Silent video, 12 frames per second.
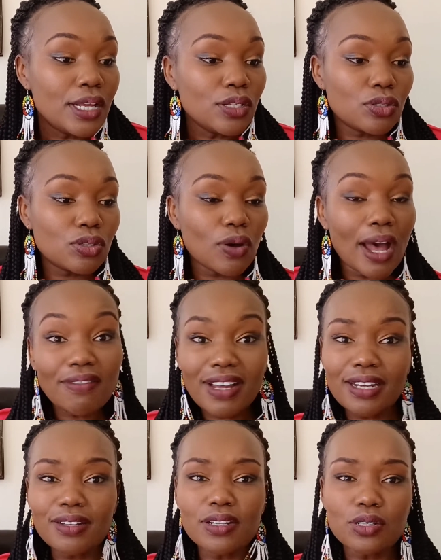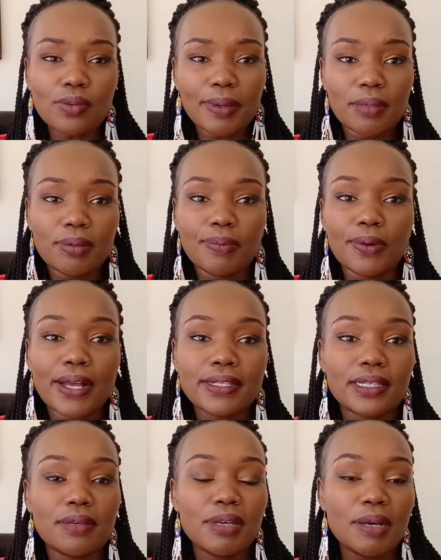So I've had so many people
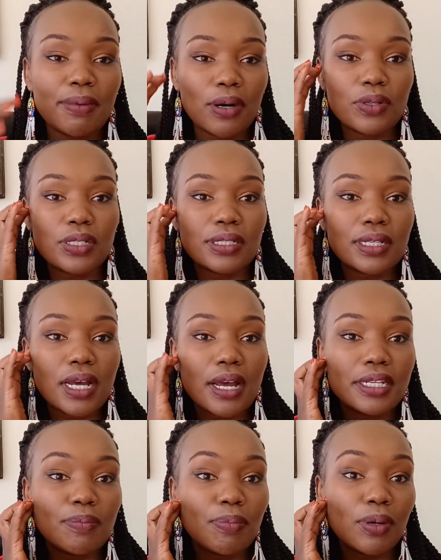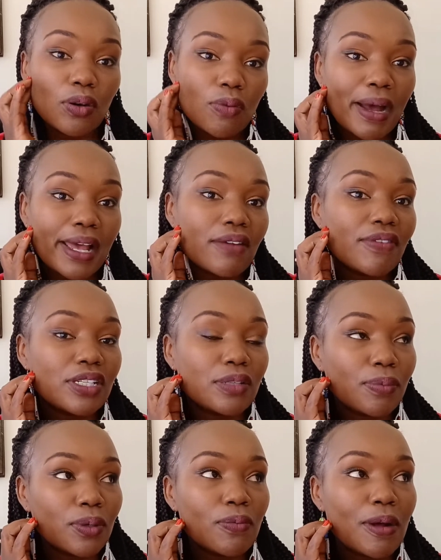asking me about diploma. I have a
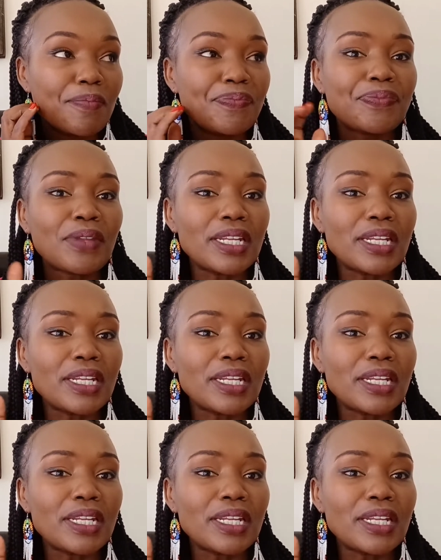diploma.